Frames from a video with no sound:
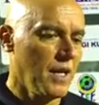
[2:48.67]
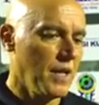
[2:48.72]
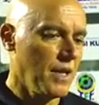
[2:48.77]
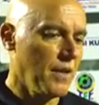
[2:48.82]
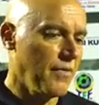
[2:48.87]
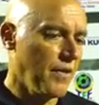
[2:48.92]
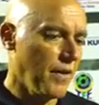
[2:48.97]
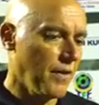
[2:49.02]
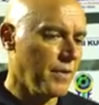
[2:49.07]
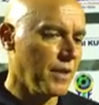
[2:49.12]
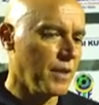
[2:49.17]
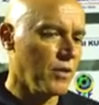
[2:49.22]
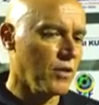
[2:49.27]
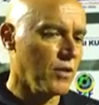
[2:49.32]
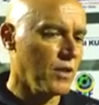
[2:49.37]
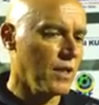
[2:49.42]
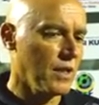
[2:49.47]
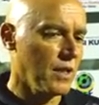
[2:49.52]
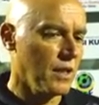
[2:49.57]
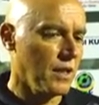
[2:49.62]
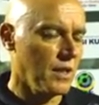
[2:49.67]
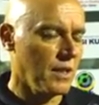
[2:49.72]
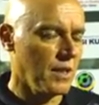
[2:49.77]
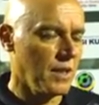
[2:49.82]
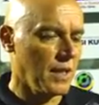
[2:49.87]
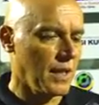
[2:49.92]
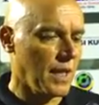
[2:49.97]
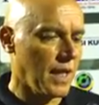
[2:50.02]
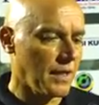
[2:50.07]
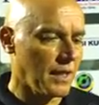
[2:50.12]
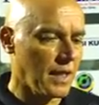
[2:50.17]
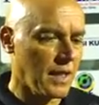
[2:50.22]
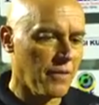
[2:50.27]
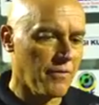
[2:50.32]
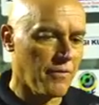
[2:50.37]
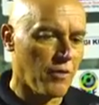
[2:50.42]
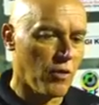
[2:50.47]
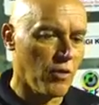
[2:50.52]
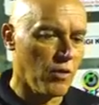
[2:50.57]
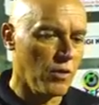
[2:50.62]
If everybody can
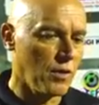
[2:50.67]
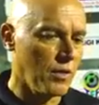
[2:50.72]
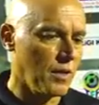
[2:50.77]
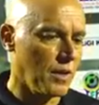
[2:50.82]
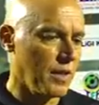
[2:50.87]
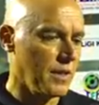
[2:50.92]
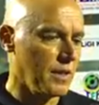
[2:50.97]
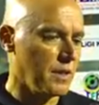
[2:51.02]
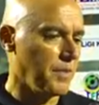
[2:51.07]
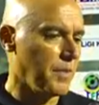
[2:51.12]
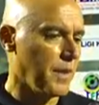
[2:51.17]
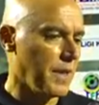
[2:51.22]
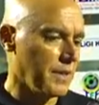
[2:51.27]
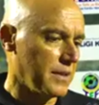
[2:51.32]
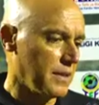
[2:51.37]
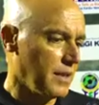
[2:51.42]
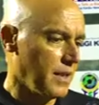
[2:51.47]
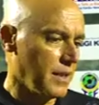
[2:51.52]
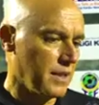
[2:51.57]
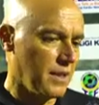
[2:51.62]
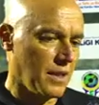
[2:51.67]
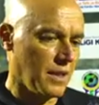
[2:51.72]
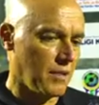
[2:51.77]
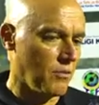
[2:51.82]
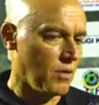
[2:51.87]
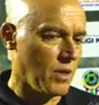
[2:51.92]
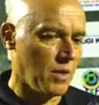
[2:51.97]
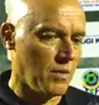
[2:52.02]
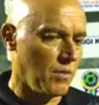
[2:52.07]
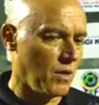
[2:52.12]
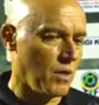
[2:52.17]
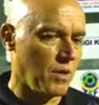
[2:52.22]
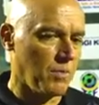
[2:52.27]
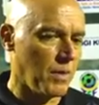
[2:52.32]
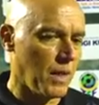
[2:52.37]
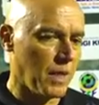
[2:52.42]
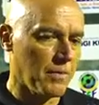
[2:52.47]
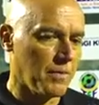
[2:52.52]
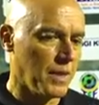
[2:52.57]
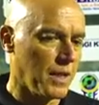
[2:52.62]
give all his best, the team will
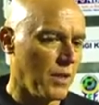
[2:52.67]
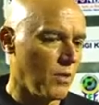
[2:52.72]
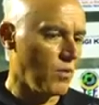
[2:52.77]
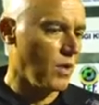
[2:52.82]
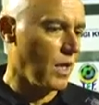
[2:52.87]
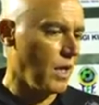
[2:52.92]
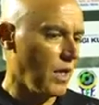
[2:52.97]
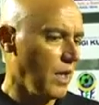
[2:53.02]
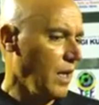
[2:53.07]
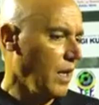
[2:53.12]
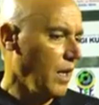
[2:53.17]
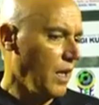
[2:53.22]
play very well.